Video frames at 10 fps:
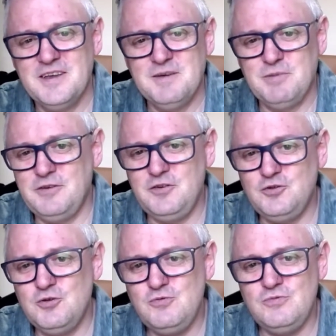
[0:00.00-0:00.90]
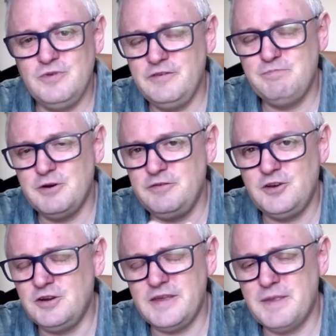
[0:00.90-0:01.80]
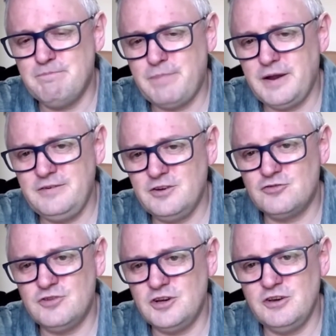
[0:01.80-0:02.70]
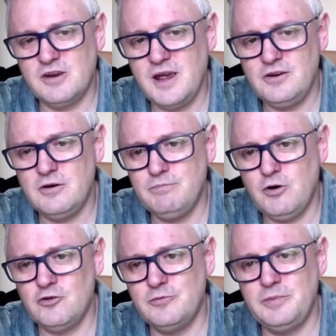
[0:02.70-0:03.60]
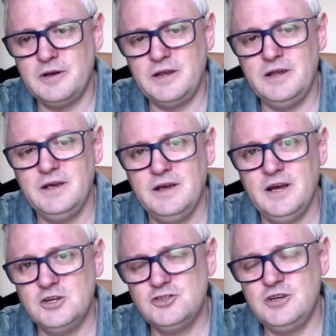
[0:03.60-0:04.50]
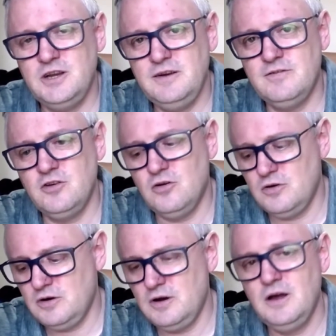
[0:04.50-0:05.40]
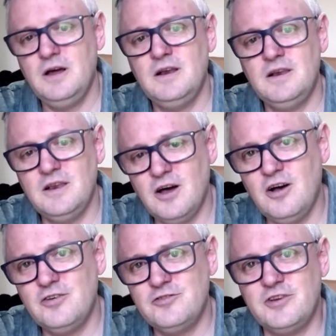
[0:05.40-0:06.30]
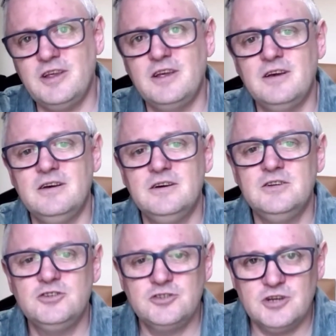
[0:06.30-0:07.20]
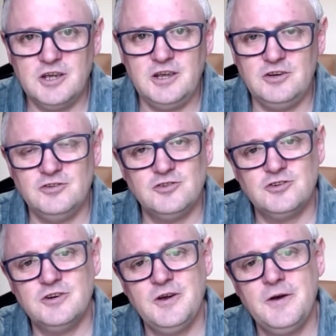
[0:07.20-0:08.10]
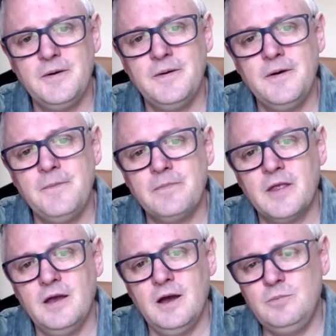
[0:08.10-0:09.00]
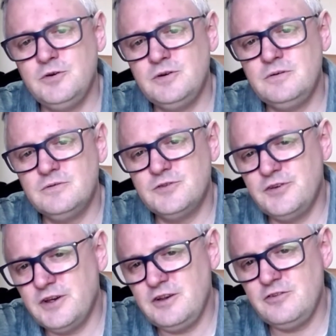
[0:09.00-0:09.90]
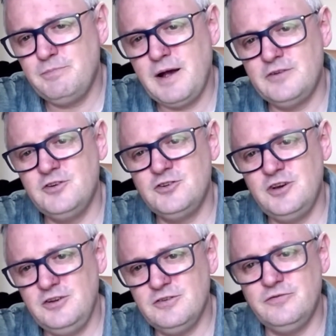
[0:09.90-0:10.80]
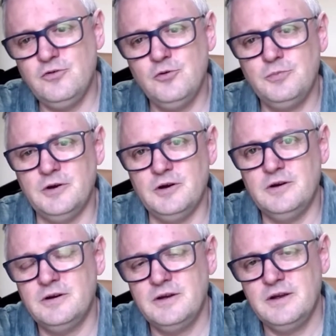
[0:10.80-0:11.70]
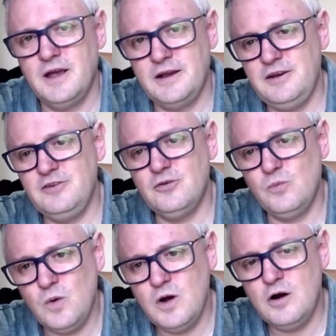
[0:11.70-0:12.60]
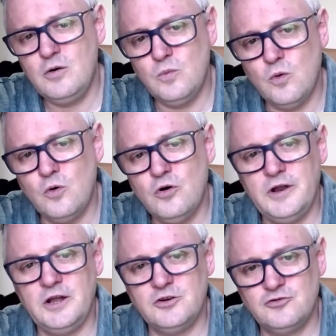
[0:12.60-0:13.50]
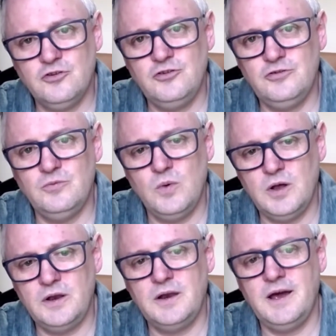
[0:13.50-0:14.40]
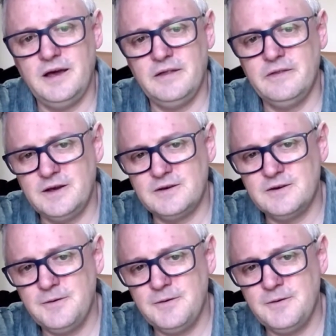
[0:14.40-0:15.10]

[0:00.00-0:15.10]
But if you don't get the basics right, you cannot possibly achieve long-lasting change. And today's passage is a formula, and it is a well-worn and trodden one at that.